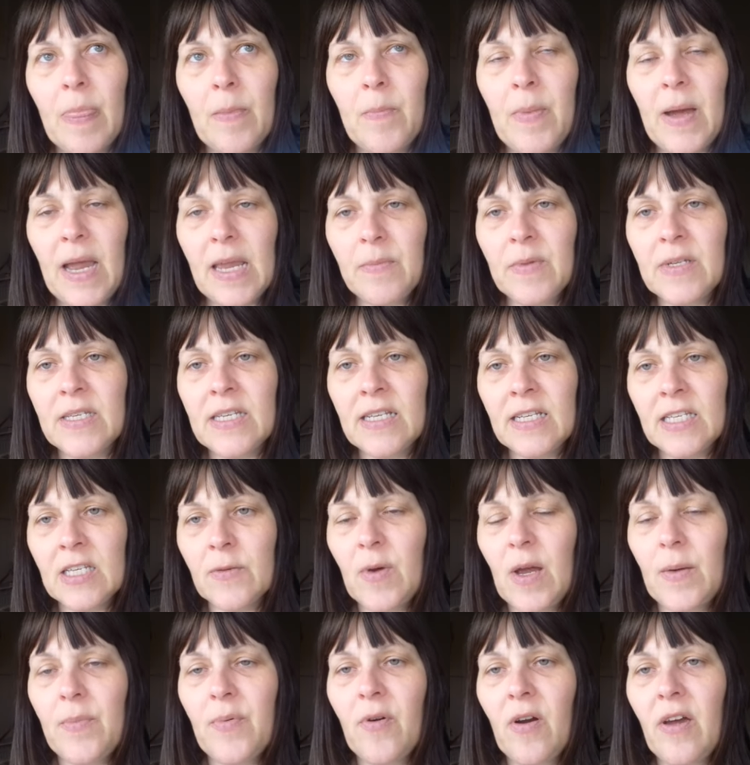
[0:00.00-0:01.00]
payments
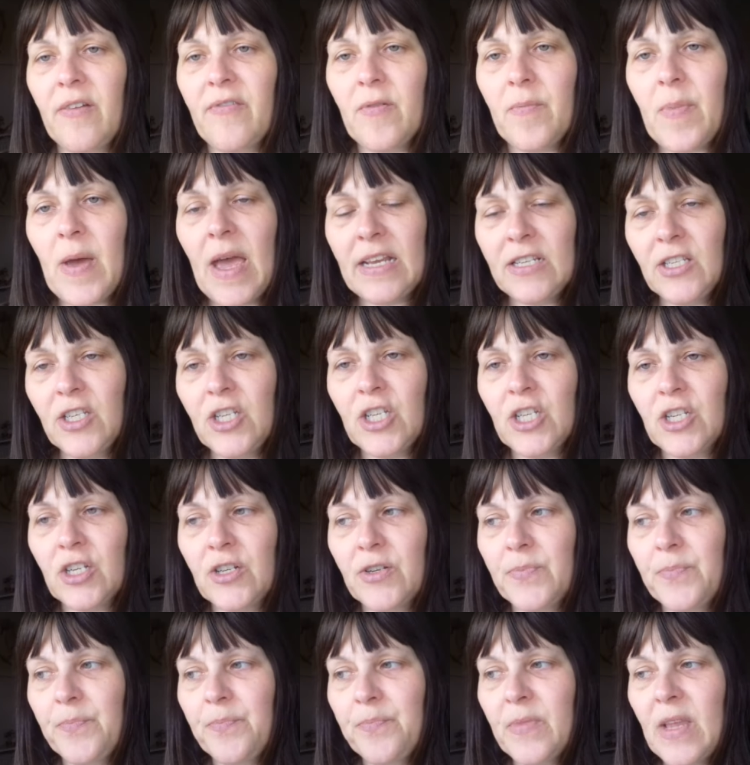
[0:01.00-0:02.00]
into my private
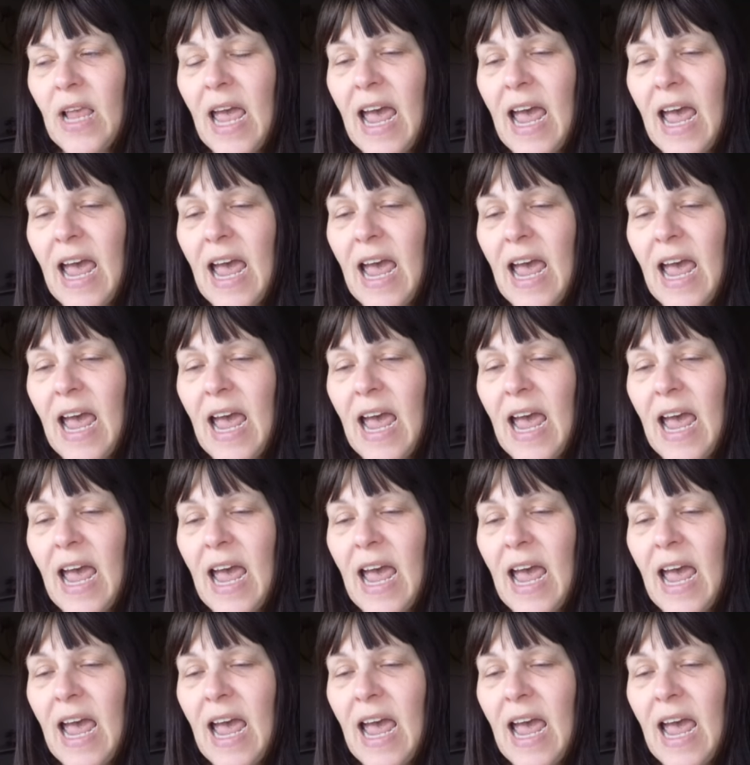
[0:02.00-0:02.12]
pension